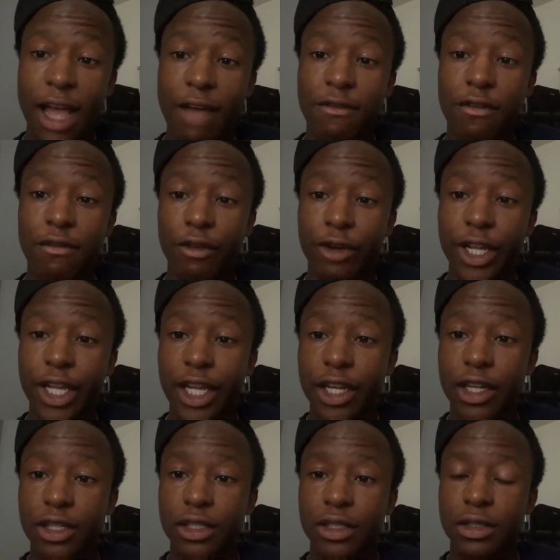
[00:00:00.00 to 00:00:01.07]
for 40
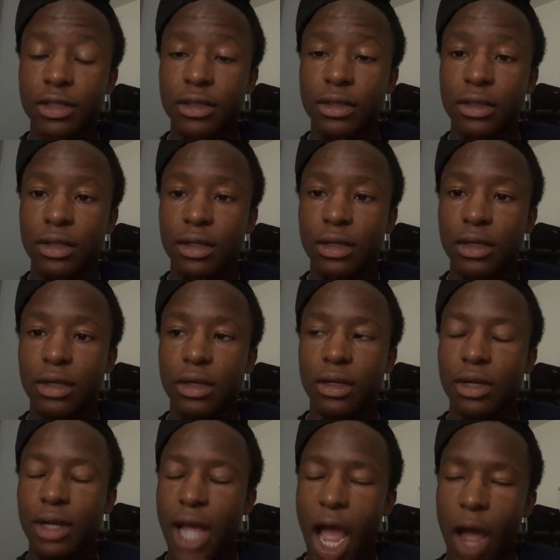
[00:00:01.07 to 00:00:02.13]
years,
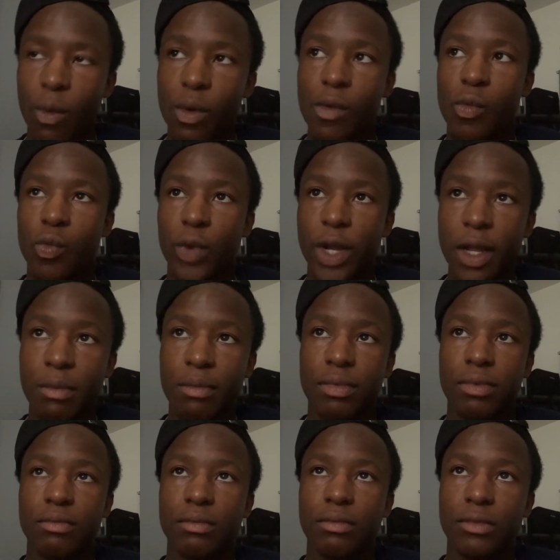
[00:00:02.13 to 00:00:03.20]
I would reap,
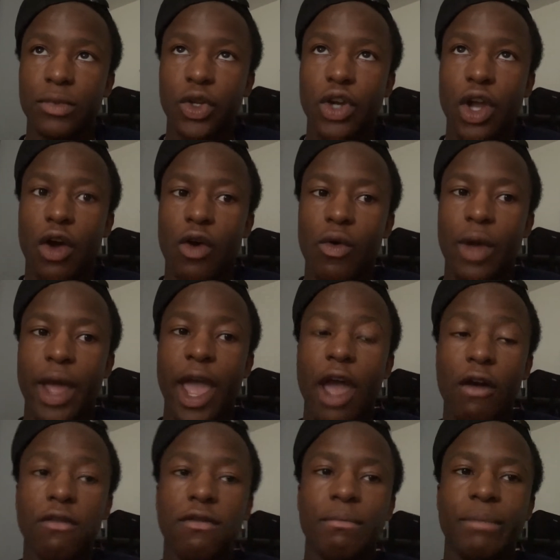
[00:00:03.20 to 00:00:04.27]

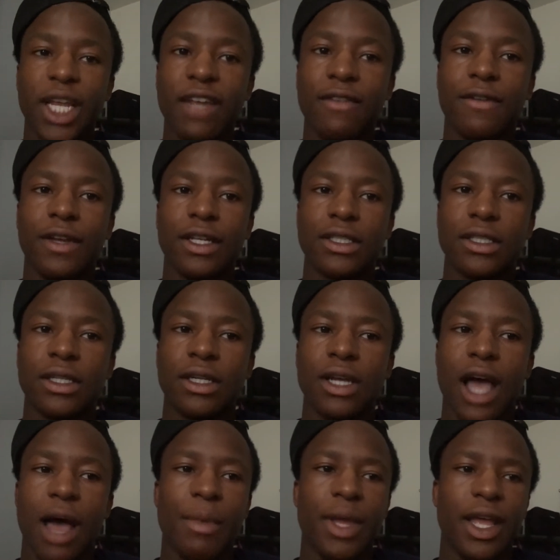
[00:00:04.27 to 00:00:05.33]
health benefits.
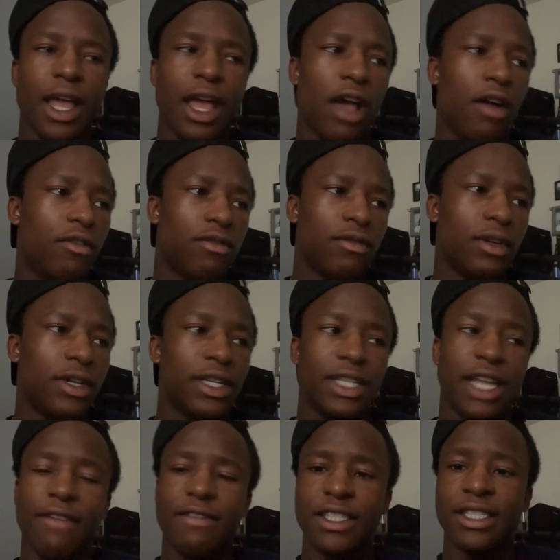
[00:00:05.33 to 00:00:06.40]
Health
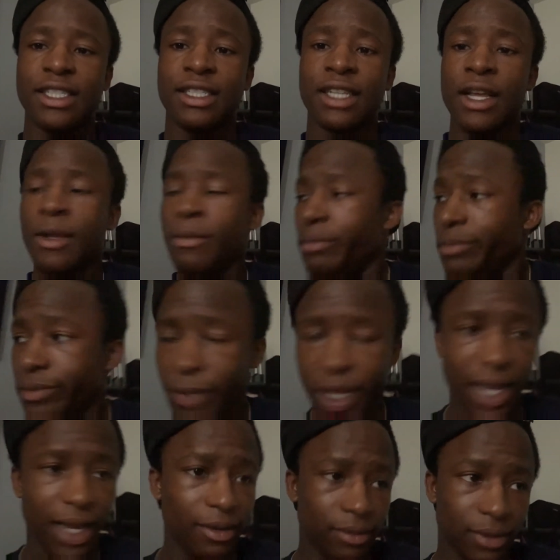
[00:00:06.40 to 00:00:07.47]
deficits.
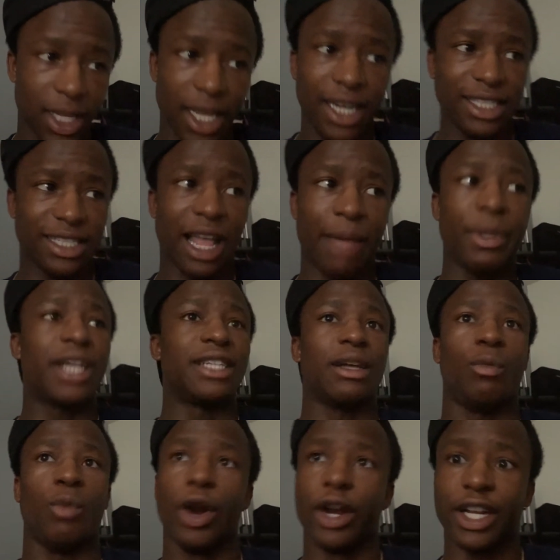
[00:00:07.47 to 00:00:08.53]
And it's not because
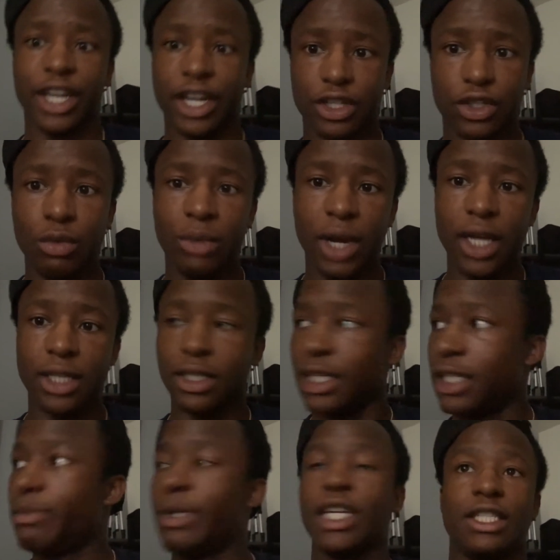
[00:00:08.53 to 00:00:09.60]
I'm working there too much. It's
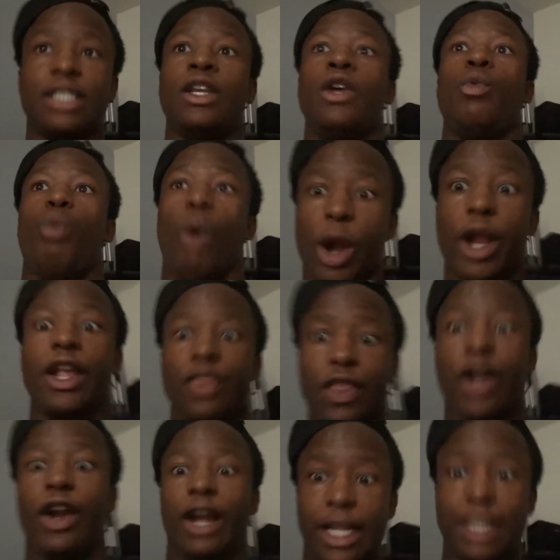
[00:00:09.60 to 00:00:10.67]
because working
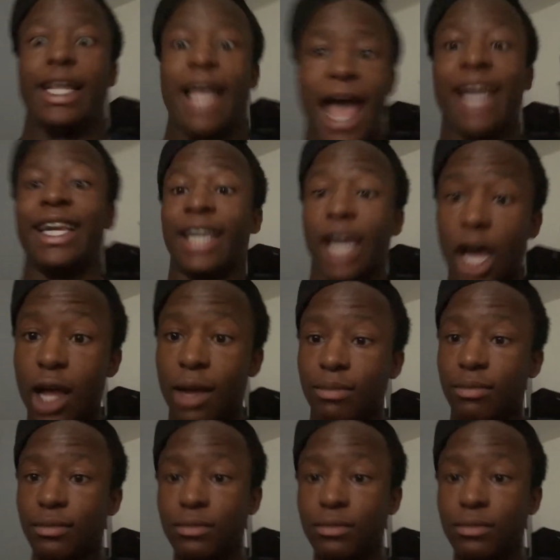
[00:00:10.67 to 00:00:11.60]
there is adding up.